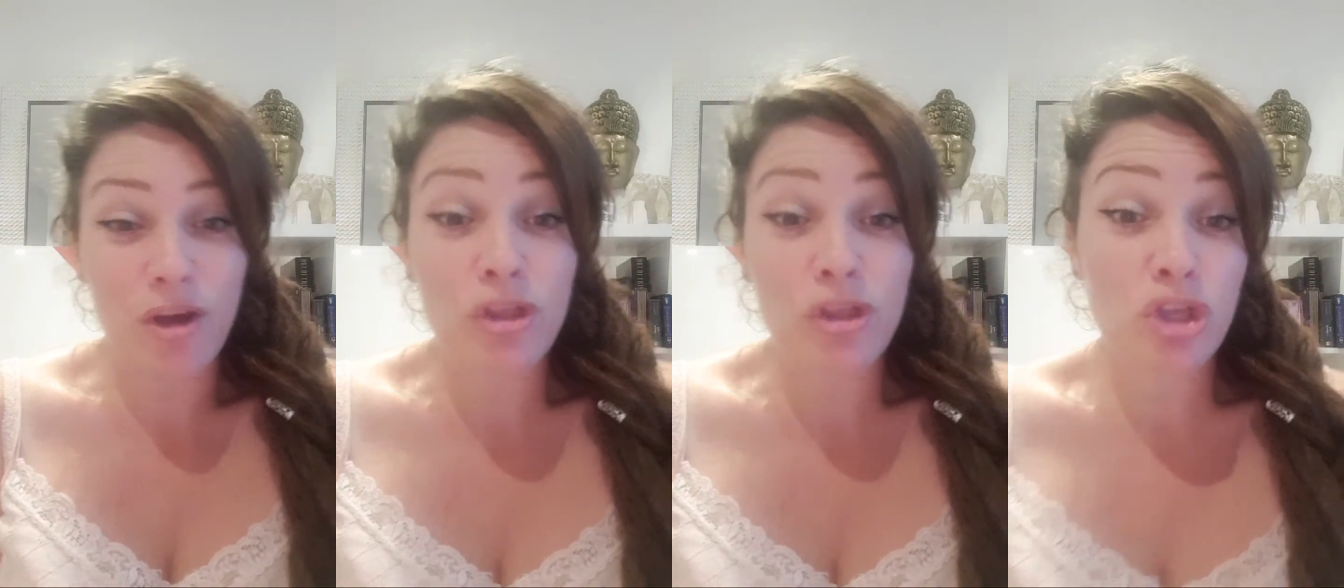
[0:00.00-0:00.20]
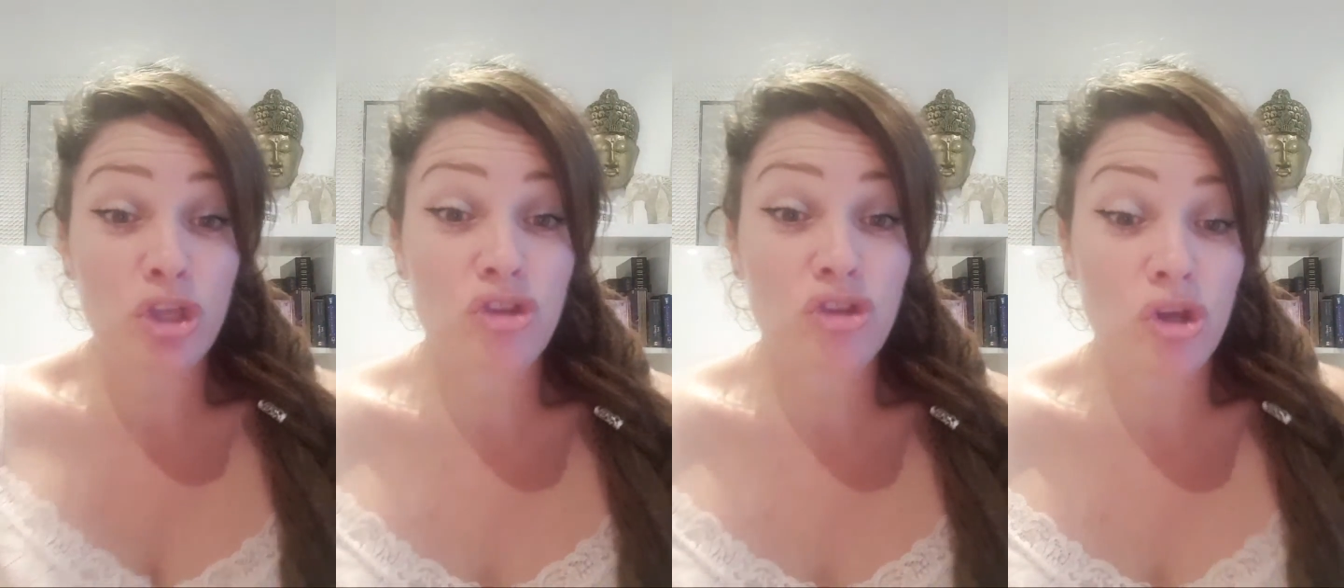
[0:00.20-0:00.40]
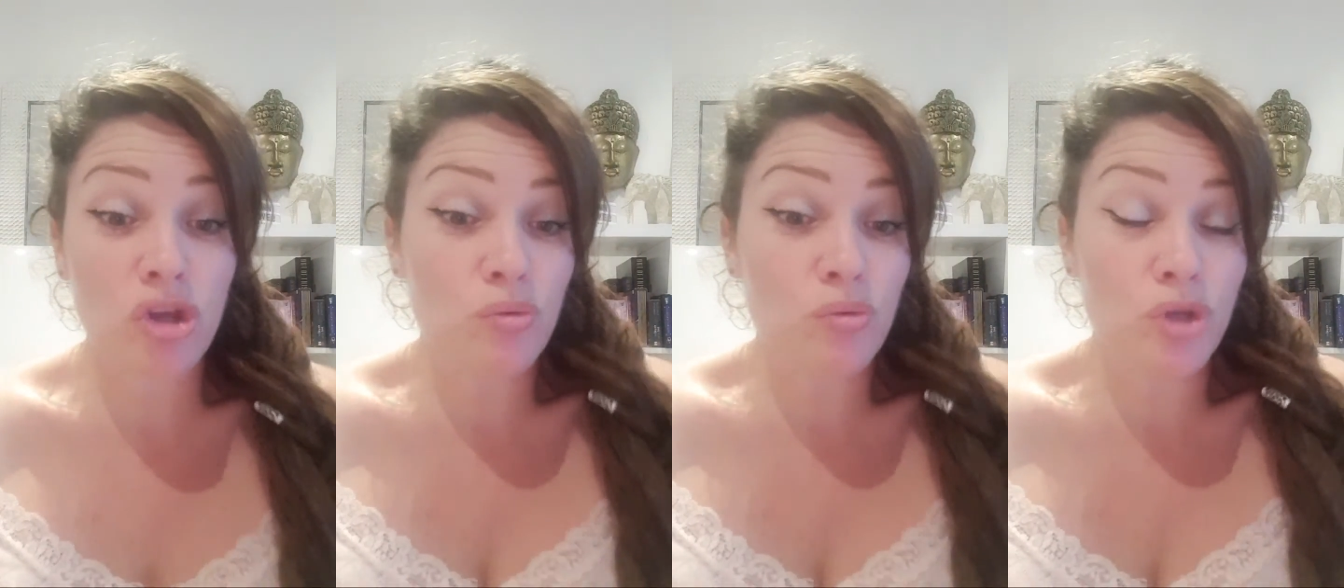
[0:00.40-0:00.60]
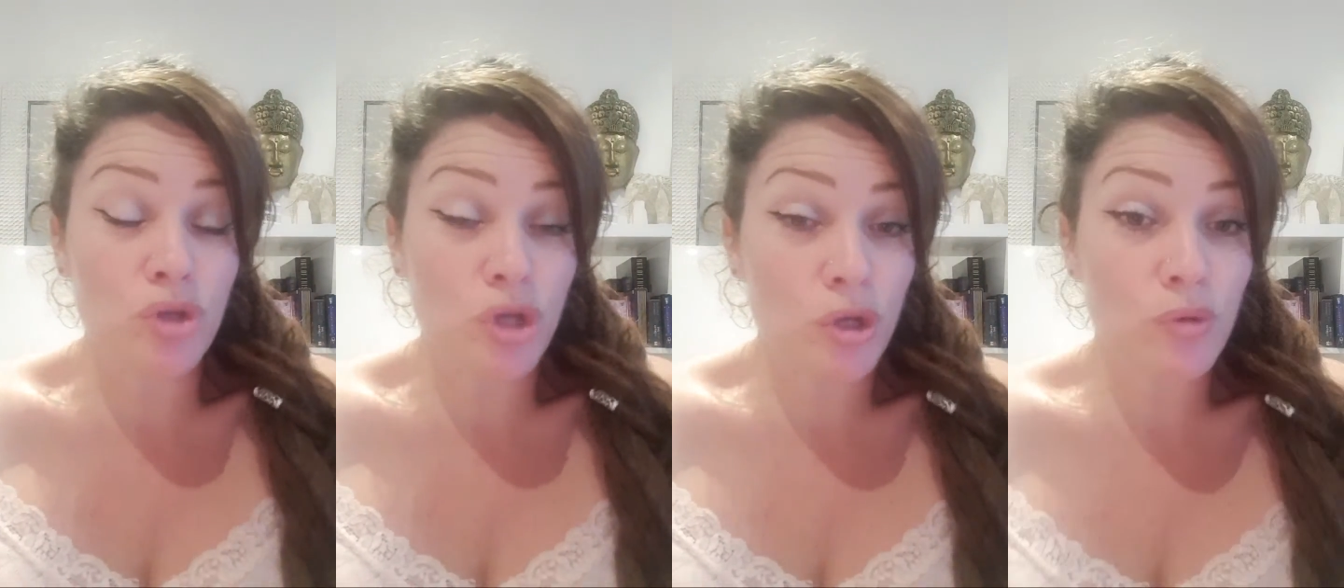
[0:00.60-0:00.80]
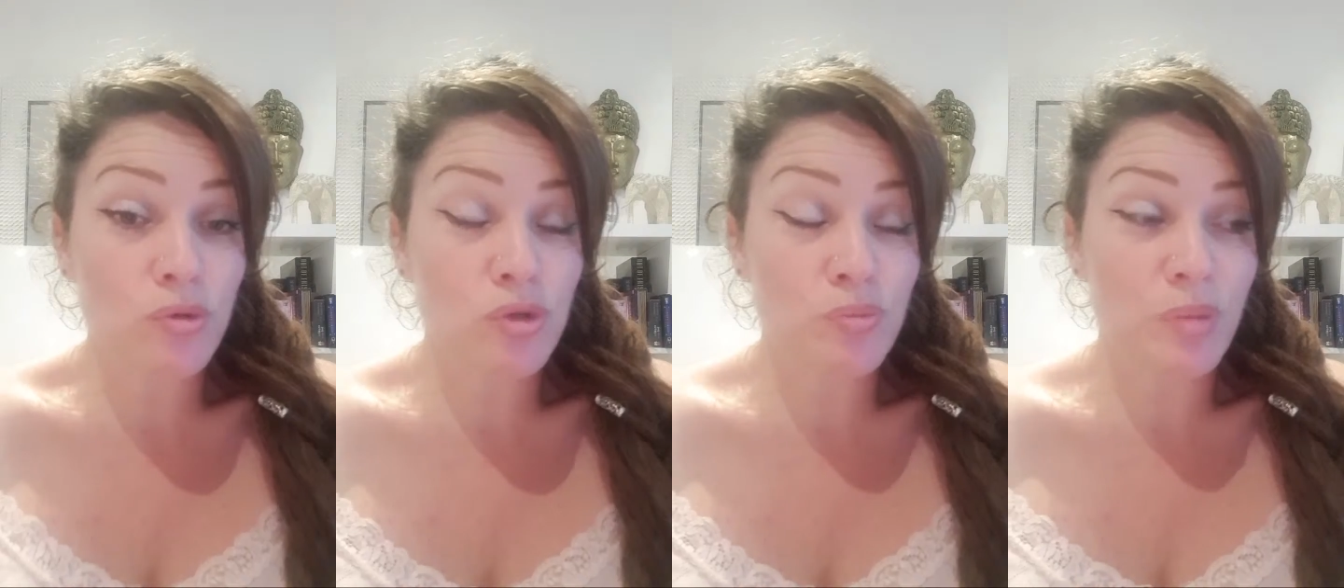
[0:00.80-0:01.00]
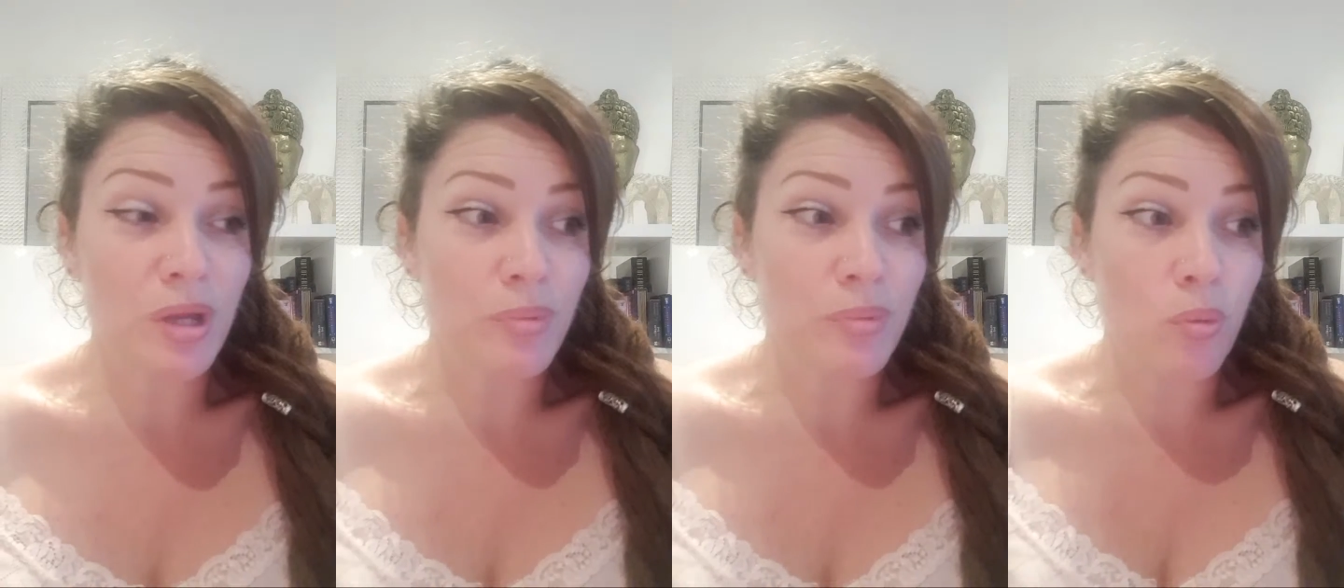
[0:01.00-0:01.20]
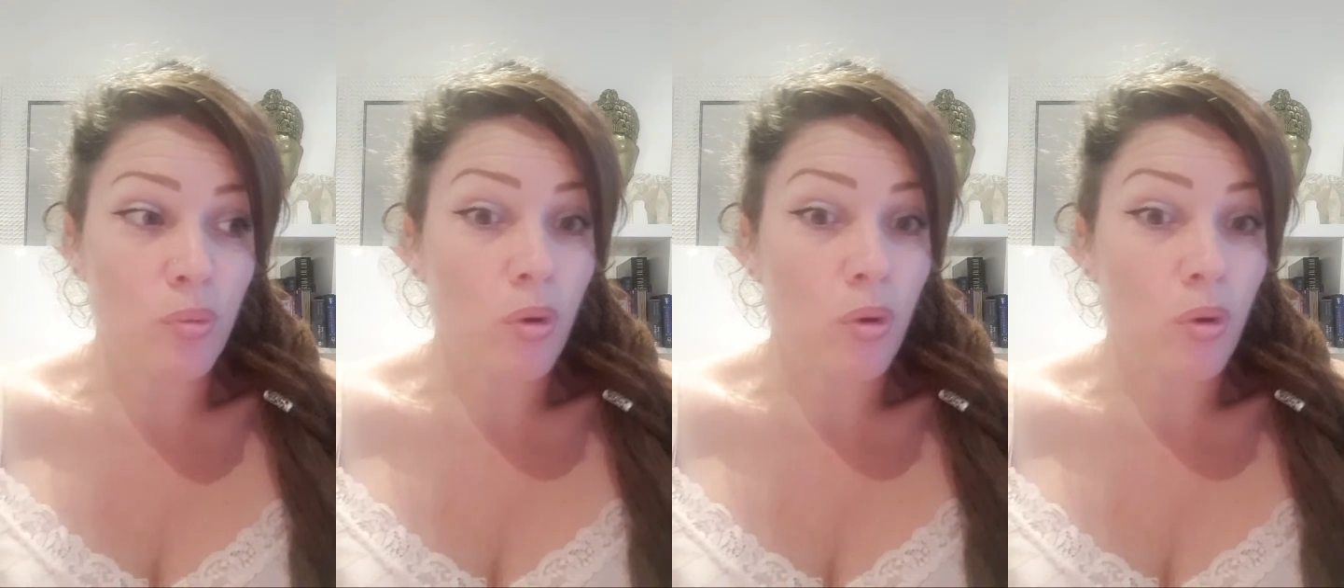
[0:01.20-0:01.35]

oh, they do use people.